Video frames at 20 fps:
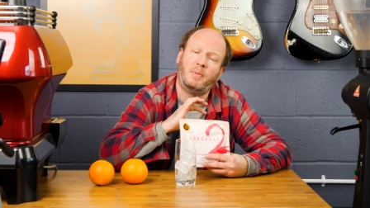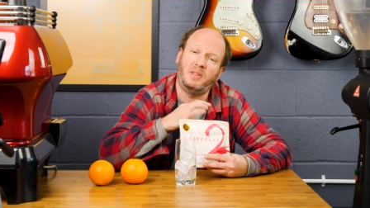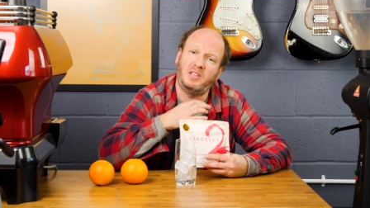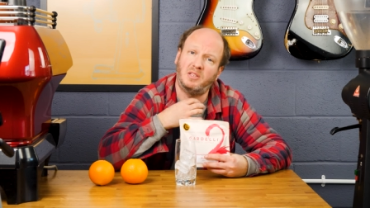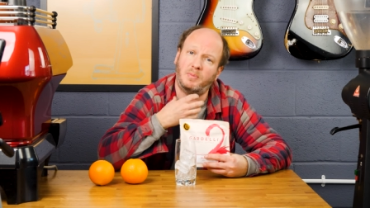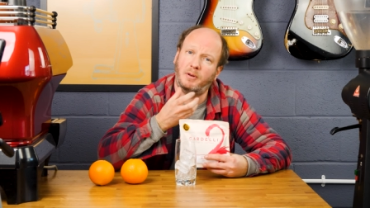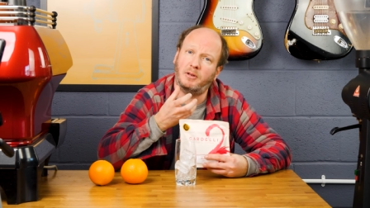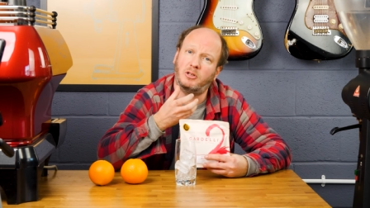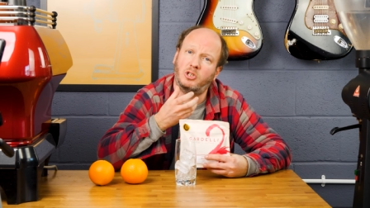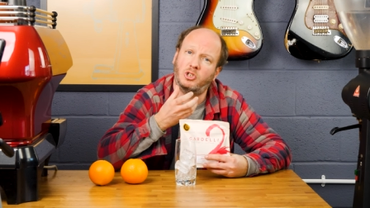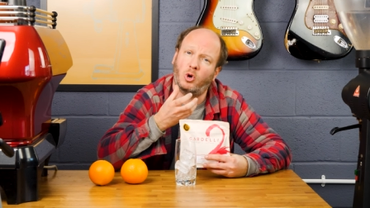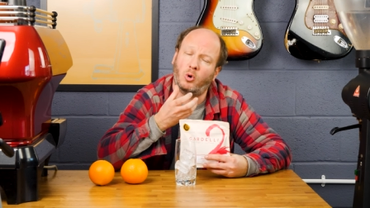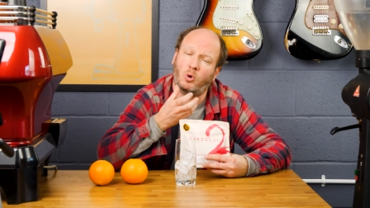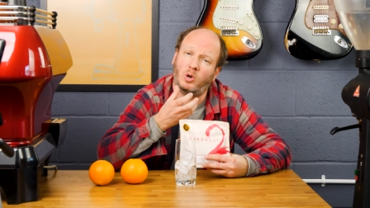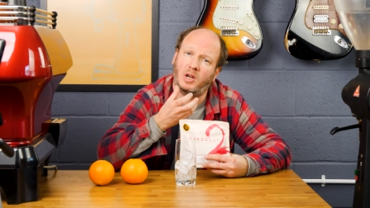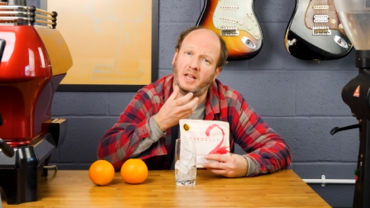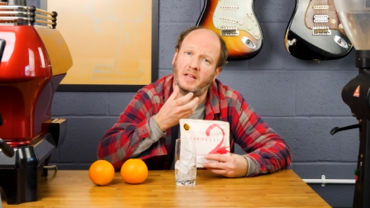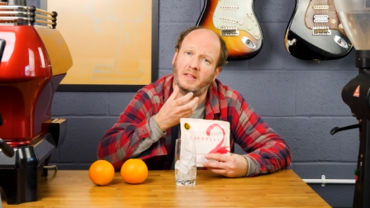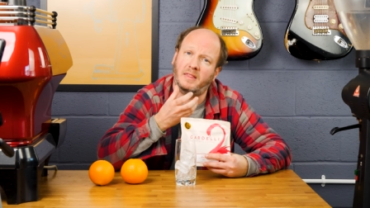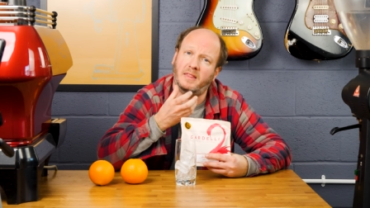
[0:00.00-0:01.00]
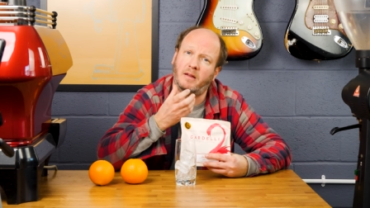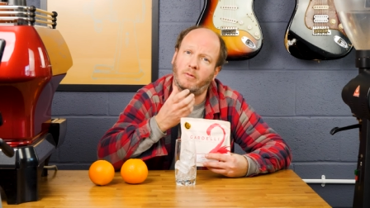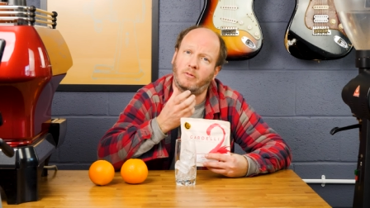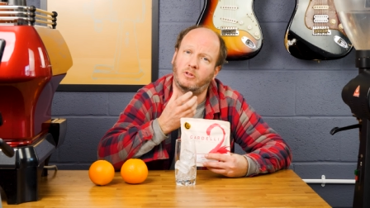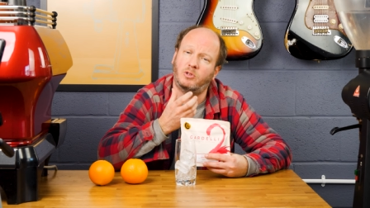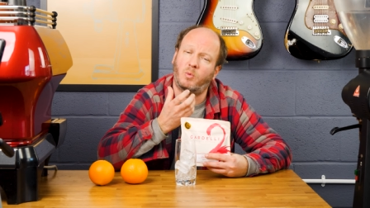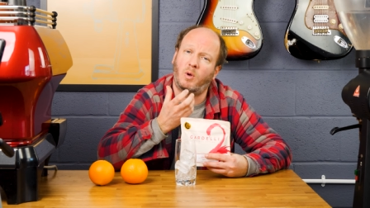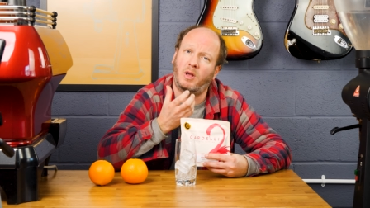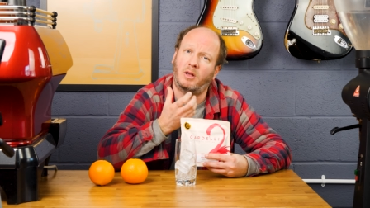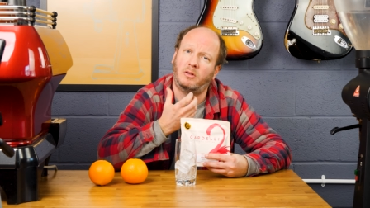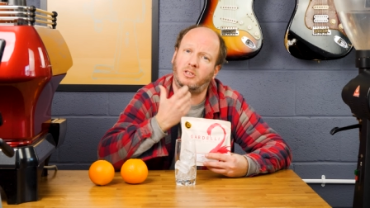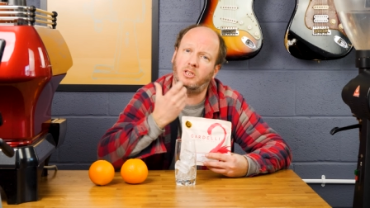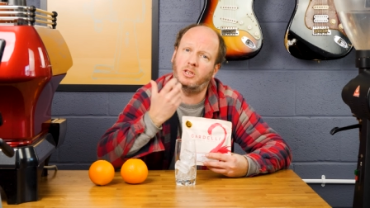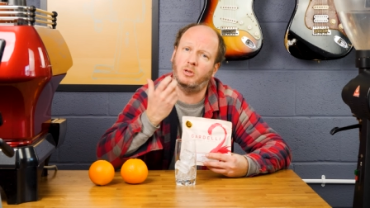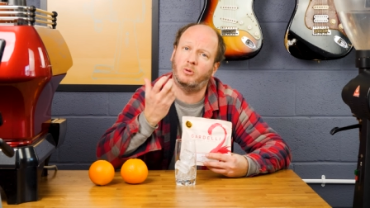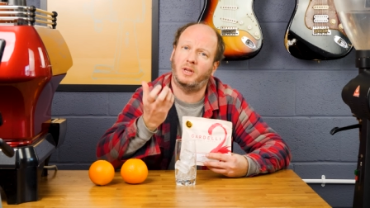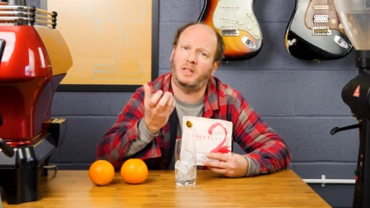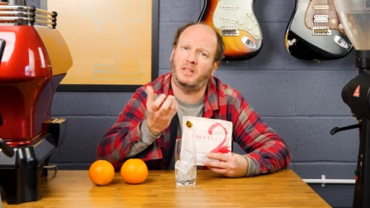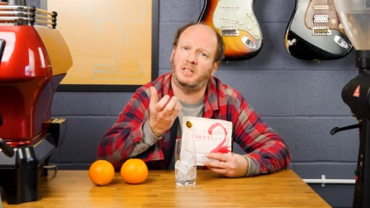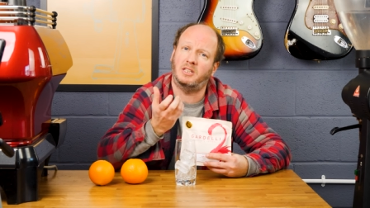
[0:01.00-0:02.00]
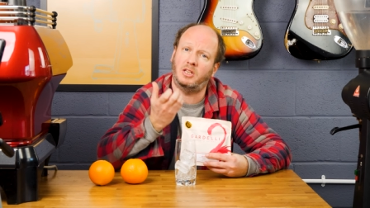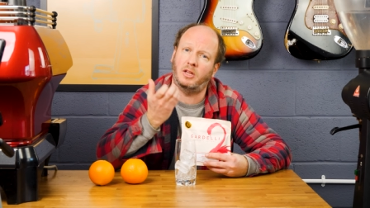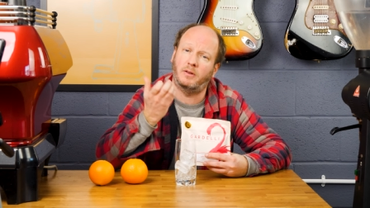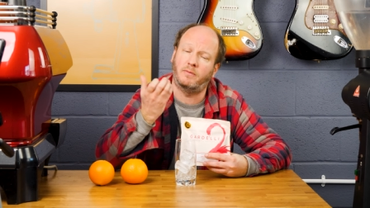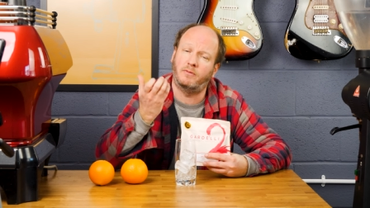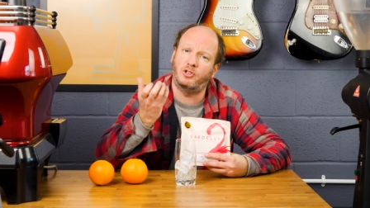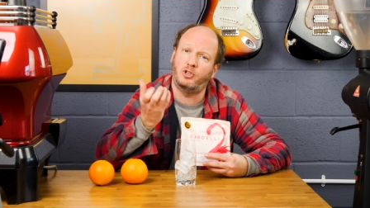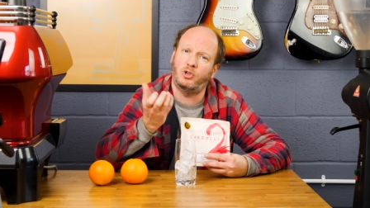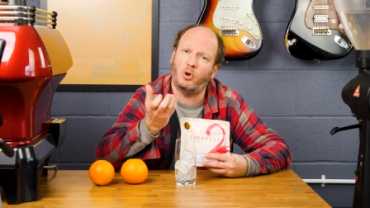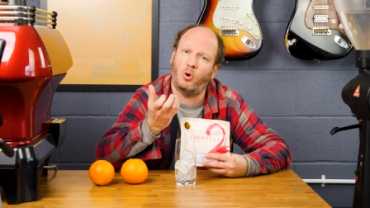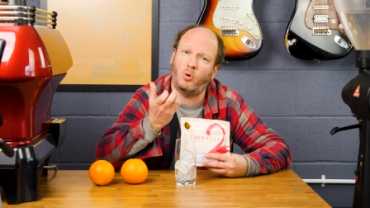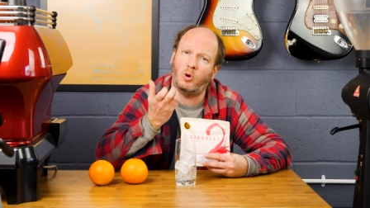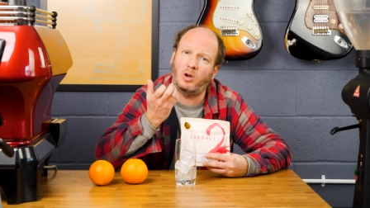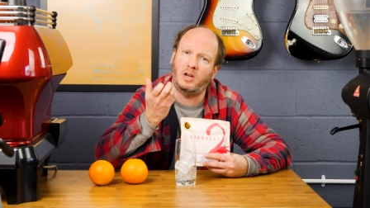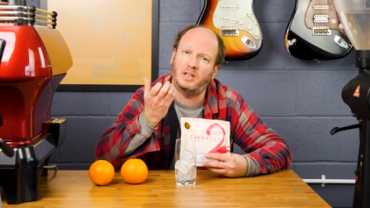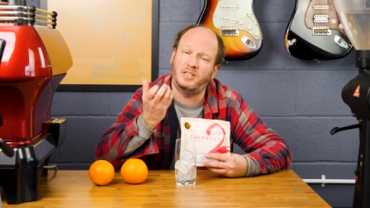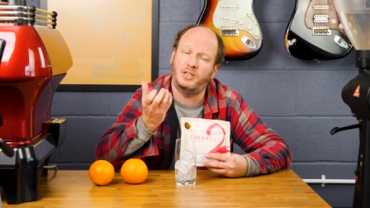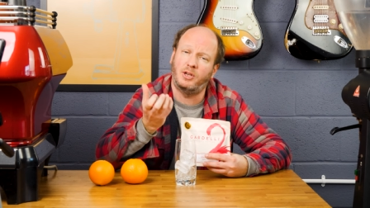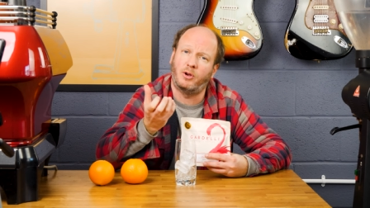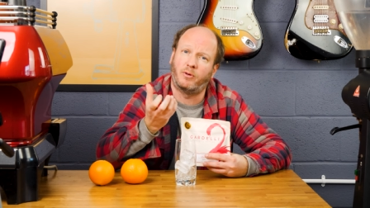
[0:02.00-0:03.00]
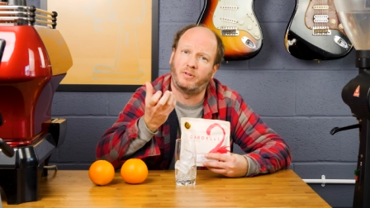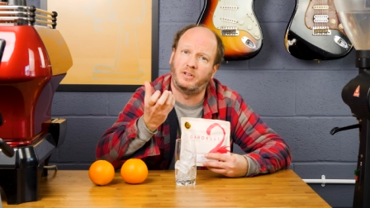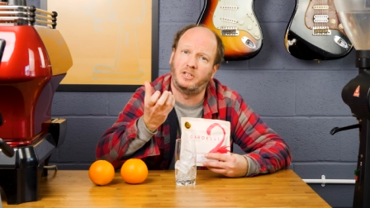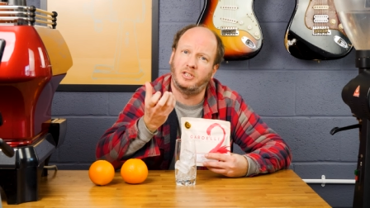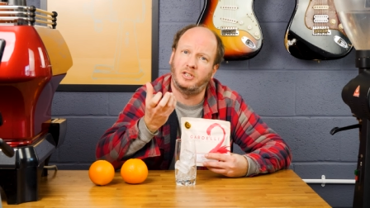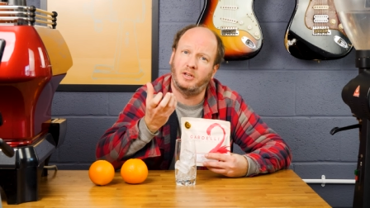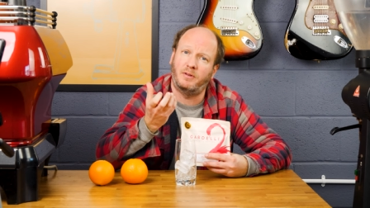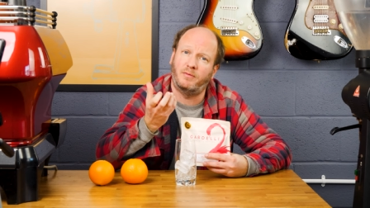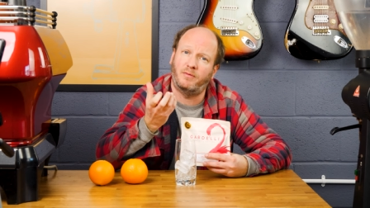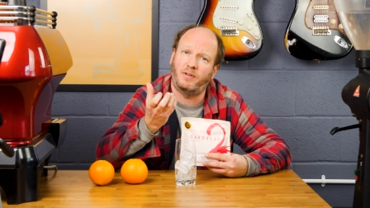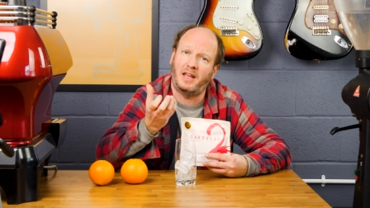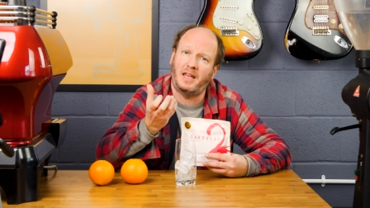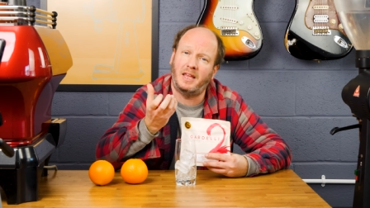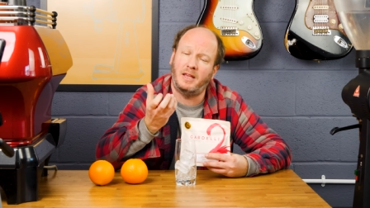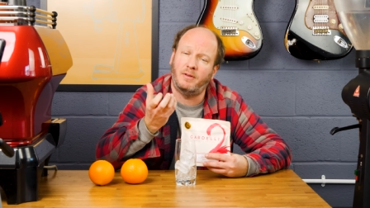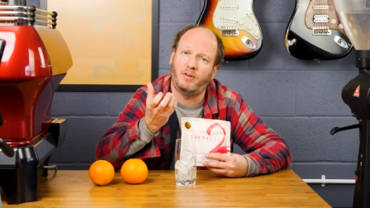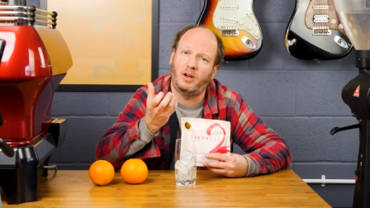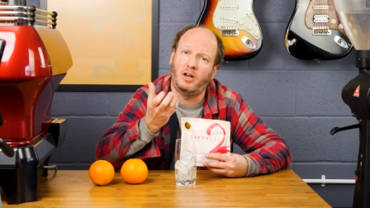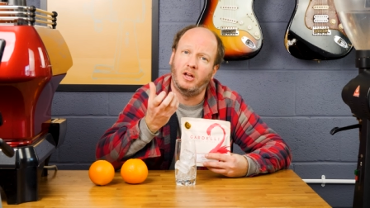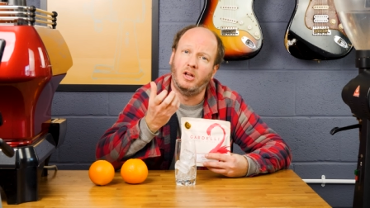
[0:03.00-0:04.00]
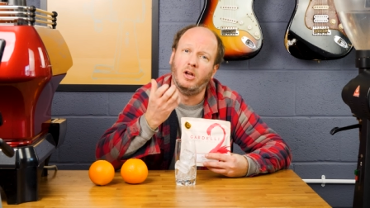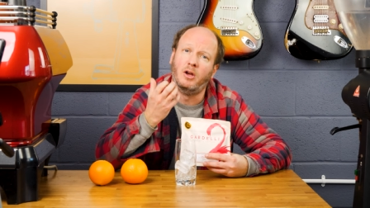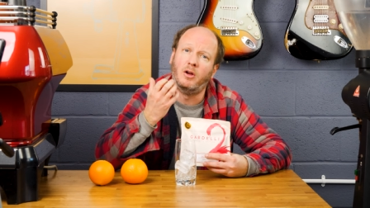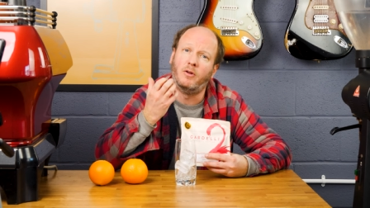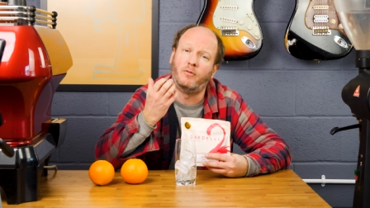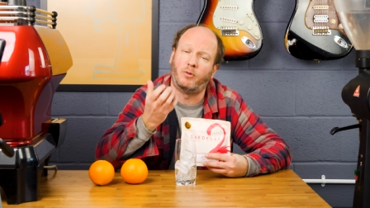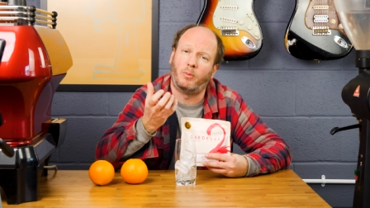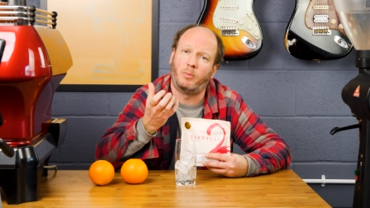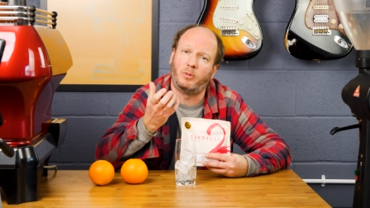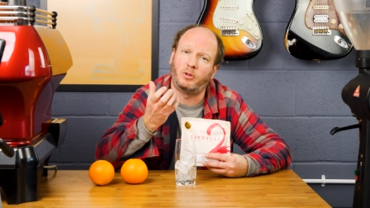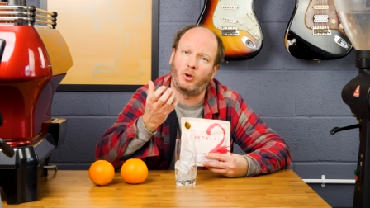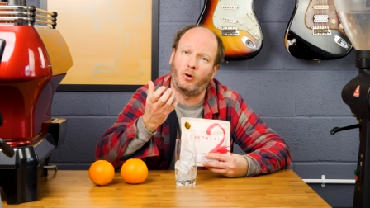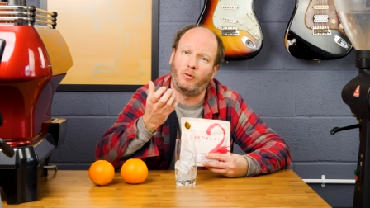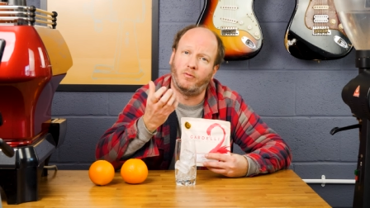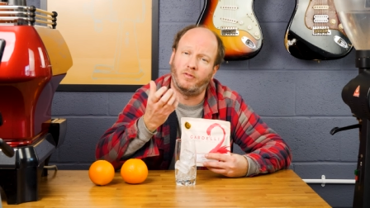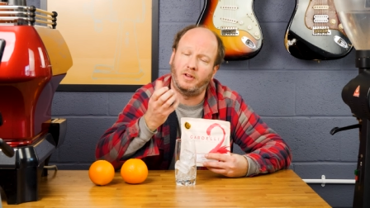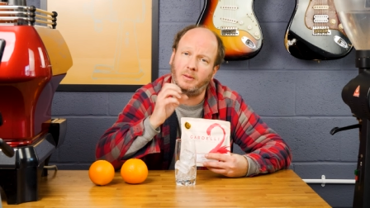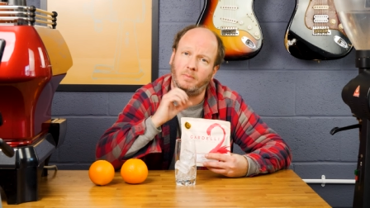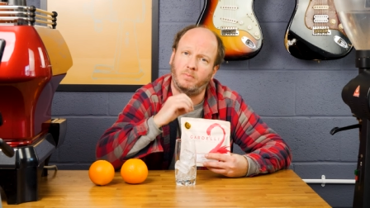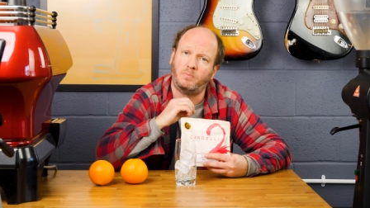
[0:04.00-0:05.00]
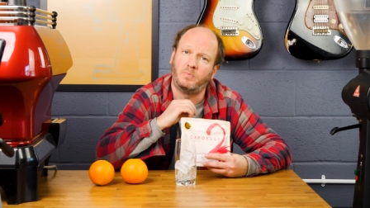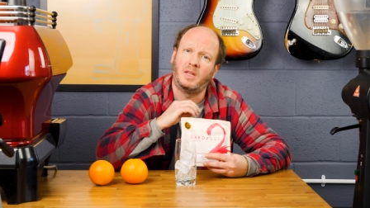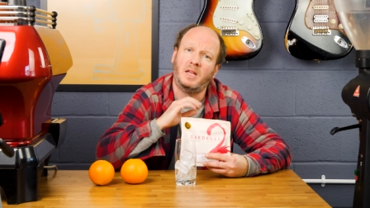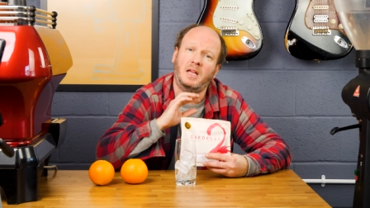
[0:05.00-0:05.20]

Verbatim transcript: but there's a bit of chocolate in there as well. So you'll get this kind of chocolatey orangey flavour from the coffee.